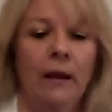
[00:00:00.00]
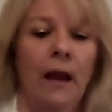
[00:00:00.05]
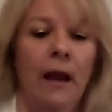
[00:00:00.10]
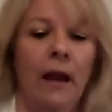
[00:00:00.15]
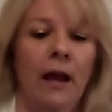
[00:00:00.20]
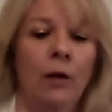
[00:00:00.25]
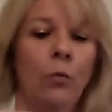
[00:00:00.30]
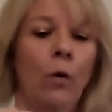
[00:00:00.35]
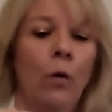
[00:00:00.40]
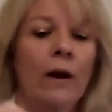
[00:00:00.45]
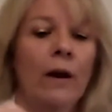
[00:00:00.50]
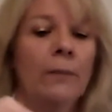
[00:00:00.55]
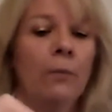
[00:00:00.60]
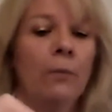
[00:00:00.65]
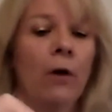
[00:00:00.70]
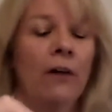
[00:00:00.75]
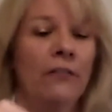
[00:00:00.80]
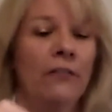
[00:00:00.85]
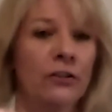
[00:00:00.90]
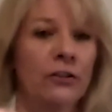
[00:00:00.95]
and wipe
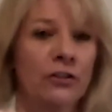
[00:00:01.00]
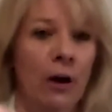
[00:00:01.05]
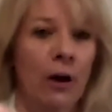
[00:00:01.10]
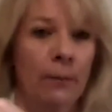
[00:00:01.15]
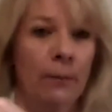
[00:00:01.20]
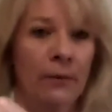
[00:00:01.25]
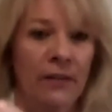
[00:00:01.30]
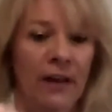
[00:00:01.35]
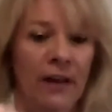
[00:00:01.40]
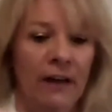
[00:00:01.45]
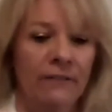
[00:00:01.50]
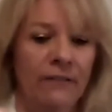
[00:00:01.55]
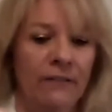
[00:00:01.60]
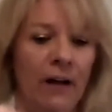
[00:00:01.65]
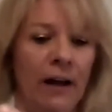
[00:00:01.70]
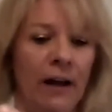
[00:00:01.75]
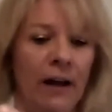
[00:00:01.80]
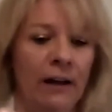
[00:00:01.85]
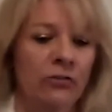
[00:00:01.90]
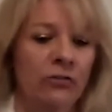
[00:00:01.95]
off the top of that
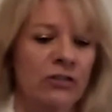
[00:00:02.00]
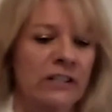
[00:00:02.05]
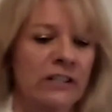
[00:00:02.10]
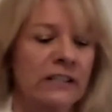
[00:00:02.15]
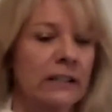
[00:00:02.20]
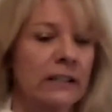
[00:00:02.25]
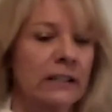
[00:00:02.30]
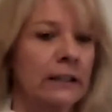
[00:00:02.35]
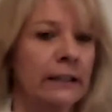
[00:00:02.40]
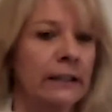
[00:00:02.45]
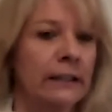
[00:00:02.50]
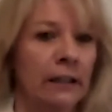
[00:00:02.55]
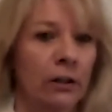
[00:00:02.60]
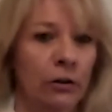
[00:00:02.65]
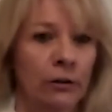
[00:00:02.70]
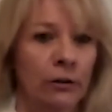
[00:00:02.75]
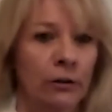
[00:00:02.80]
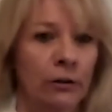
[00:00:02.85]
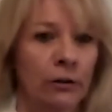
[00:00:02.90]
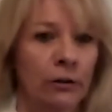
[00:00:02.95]
vial just to clean it
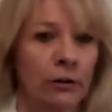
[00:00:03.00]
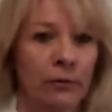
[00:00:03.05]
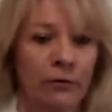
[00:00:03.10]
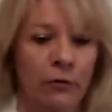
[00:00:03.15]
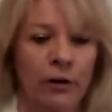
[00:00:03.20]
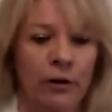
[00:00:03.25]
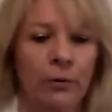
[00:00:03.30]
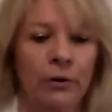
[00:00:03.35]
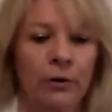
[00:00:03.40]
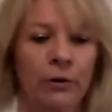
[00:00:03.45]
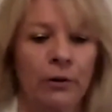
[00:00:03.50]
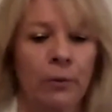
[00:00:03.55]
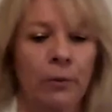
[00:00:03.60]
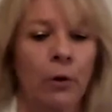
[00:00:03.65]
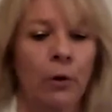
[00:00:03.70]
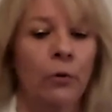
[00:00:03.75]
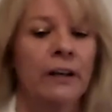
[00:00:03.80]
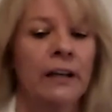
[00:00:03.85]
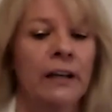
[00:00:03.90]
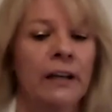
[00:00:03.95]
good before you
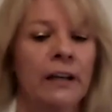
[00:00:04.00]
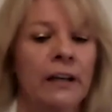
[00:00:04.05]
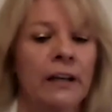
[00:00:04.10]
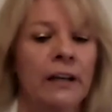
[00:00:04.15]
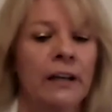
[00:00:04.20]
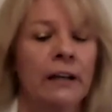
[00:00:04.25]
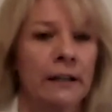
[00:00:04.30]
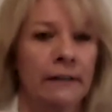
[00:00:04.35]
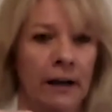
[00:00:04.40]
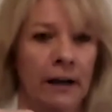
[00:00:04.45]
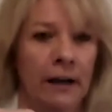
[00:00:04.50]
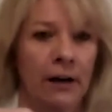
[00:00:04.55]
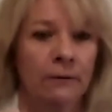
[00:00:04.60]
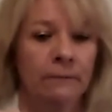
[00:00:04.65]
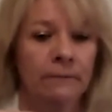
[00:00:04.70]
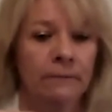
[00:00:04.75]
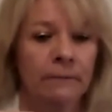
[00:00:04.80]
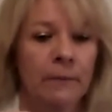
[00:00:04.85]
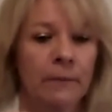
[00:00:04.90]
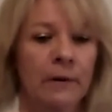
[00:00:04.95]
poke a needle in
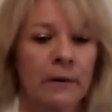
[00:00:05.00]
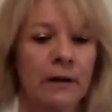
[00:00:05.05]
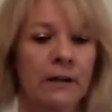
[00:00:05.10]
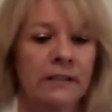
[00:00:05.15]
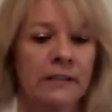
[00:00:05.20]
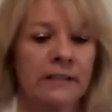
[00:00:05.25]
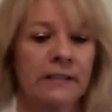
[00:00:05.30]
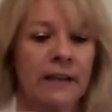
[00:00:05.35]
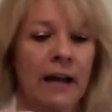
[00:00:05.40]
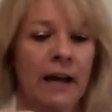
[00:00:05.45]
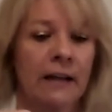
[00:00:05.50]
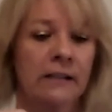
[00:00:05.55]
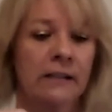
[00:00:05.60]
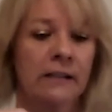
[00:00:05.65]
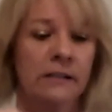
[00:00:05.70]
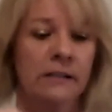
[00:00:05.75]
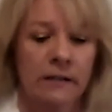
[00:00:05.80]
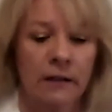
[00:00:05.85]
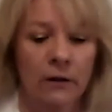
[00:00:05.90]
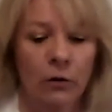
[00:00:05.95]
there, because
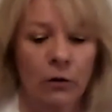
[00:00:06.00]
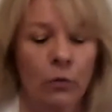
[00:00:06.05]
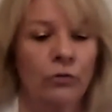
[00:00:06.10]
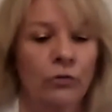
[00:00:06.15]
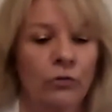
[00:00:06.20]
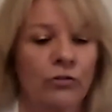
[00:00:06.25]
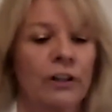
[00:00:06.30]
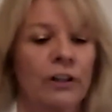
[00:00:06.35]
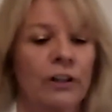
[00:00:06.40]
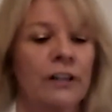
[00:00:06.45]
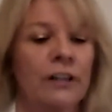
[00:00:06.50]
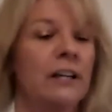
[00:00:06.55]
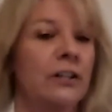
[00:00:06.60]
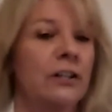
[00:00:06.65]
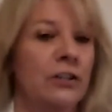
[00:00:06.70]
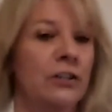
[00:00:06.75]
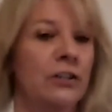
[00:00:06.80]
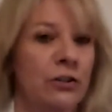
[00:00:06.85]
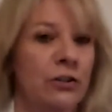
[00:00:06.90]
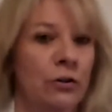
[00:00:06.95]
that's what you're going to
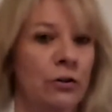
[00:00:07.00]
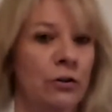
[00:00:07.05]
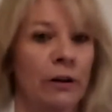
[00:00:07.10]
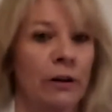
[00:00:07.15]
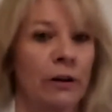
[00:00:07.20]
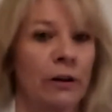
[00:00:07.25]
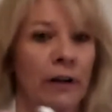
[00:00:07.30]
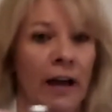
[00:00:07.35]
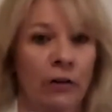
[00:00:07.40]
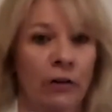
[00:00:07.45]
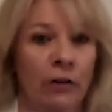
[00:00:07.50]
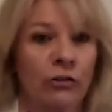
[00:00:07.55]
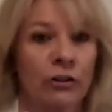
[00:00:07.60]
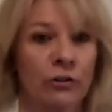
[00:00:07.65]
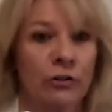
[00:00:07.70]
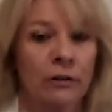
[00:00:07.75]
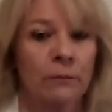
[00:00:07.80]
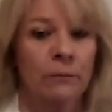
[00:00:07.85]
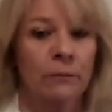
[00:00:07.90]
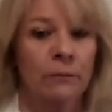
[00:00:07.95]
need to do to actually
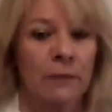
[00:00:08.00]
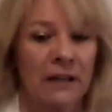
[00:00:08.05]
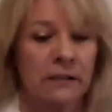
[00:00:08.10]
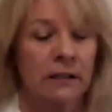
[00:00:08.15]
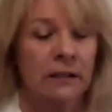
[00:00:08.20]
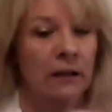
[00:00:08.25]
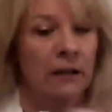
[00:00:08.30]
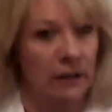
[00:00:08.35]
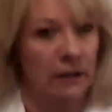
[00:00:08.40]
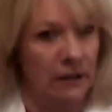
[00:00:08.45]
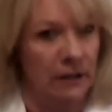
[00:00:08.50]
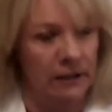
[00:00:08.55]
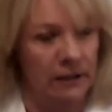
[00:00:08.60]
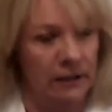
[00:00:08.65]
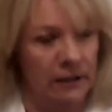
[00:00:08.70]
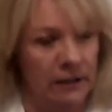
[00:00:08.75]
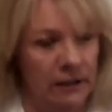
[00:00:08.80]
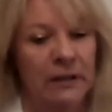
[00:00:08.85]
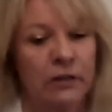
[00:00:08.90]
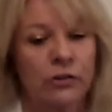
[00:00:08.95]
do the
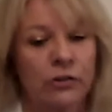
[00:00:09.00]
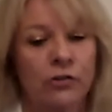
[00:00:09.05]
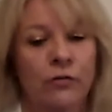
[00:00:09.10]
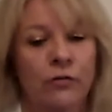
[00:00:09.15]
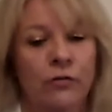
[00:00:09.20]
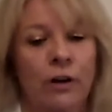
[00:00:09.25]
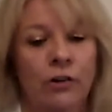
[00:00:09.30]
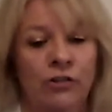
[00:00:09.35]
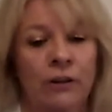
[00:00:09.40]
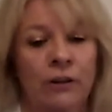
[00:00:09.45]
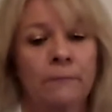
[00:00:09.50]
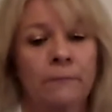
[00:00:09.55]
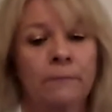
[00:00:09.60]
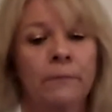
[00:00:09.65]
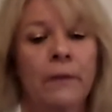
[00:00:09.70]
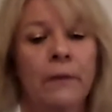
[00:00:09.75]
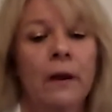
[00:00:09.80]
administration.